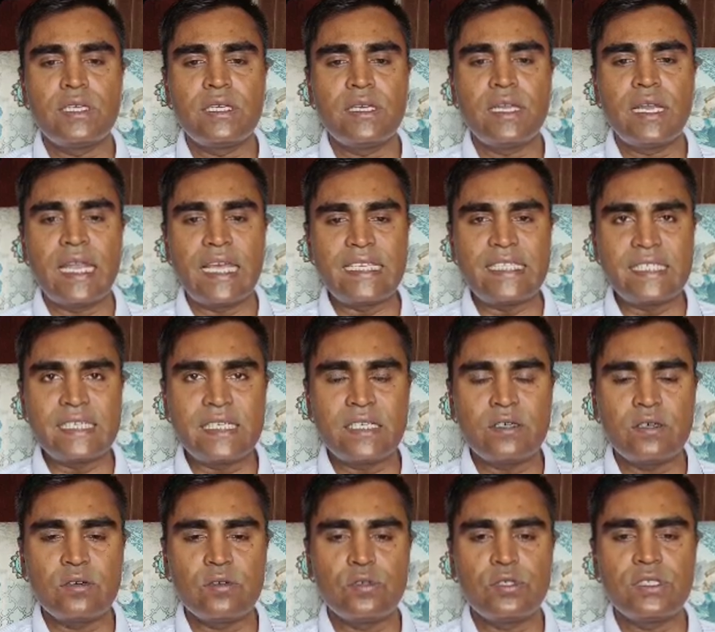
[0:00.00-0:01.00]
the laser,
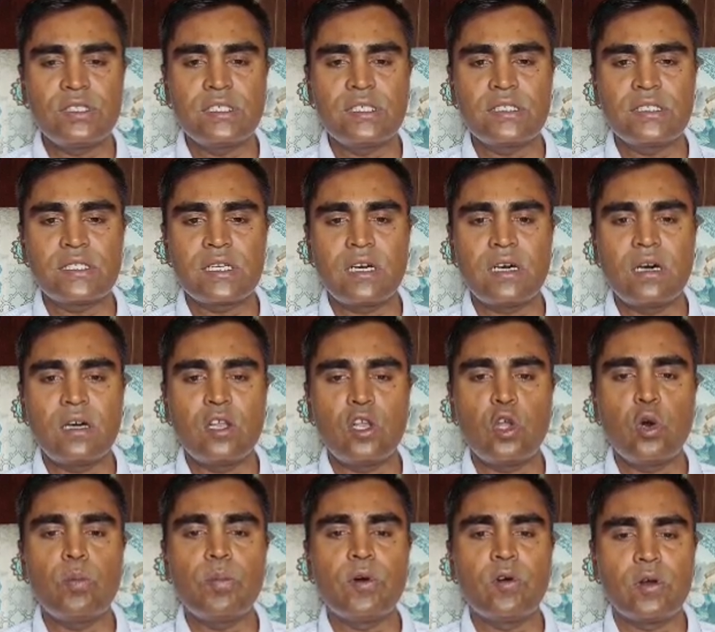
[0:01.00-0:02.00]
which is a
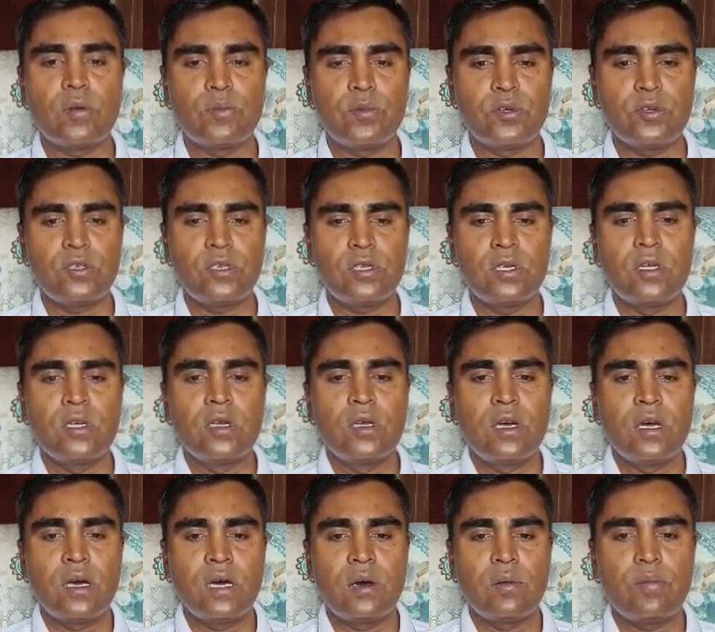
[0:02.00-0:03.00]
low power mode,
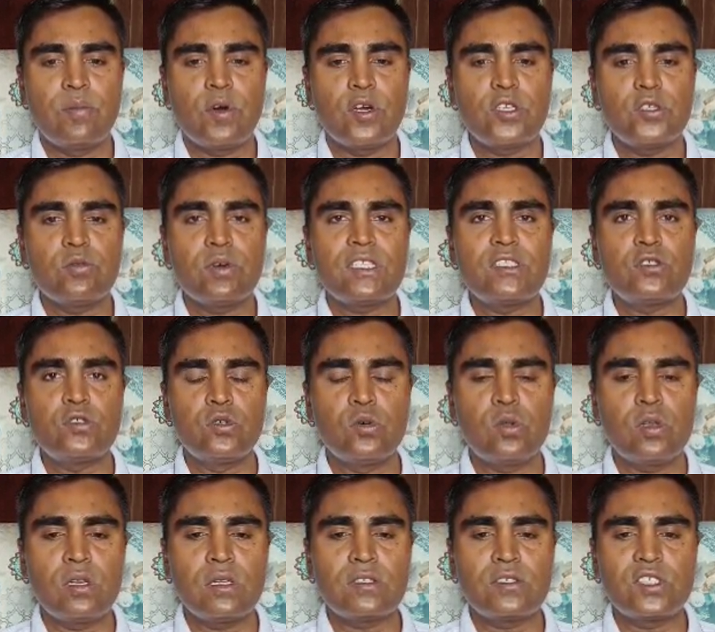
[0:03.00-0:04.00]
0.1
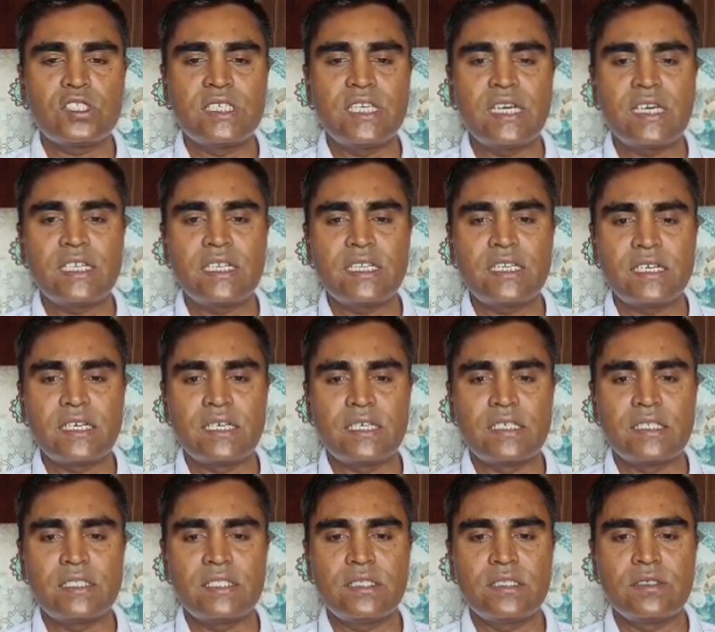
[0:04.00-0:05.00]
joule, 300
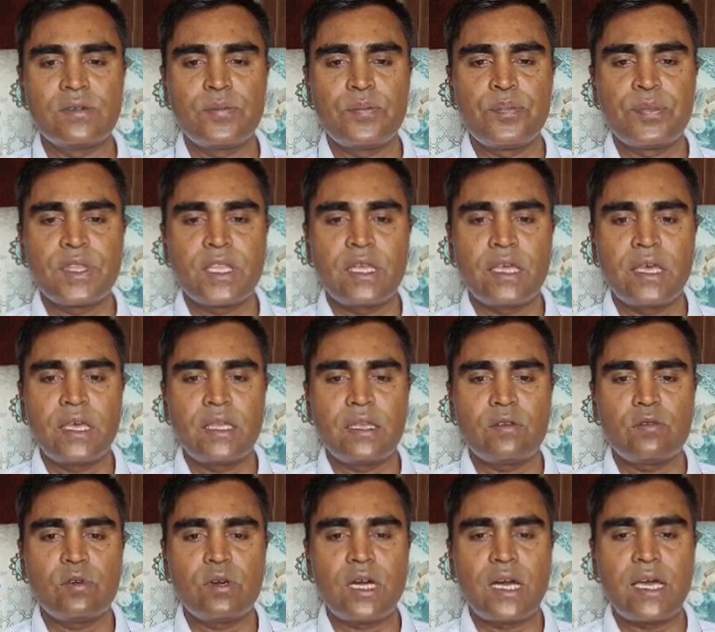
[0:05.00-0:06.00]
hertz,
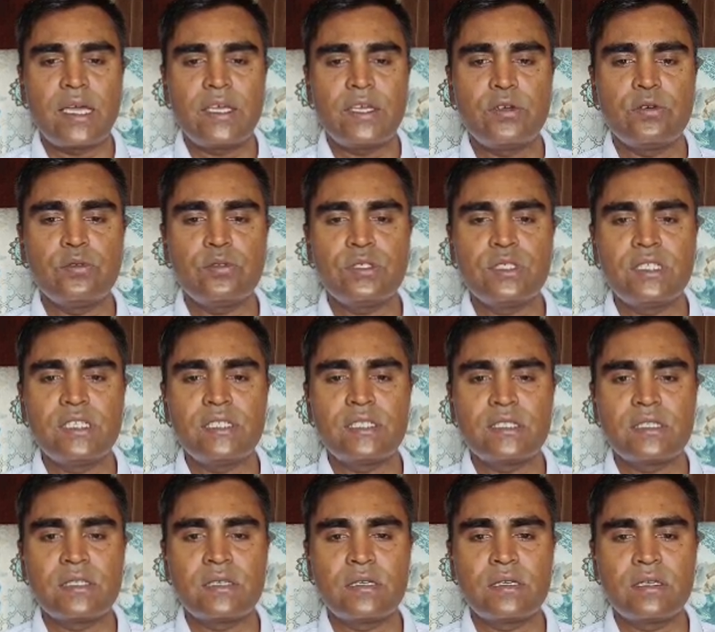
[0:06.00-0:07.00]
and I use
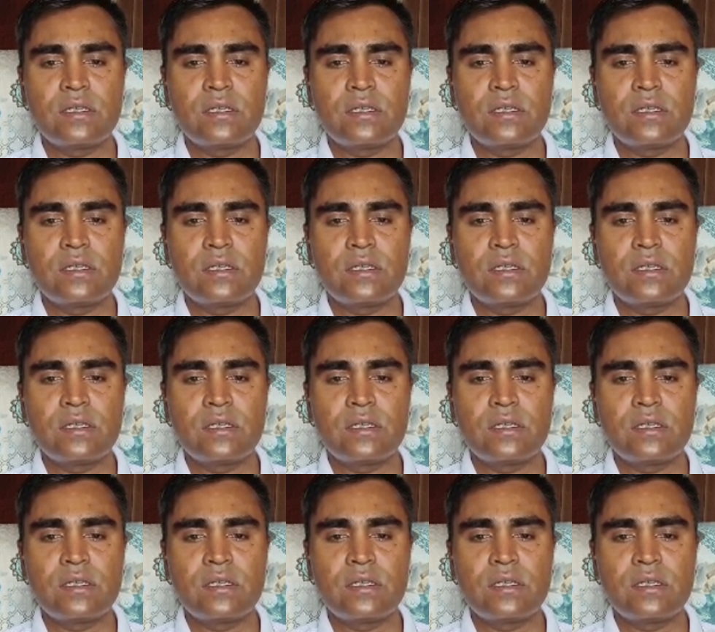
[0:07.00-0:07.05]
this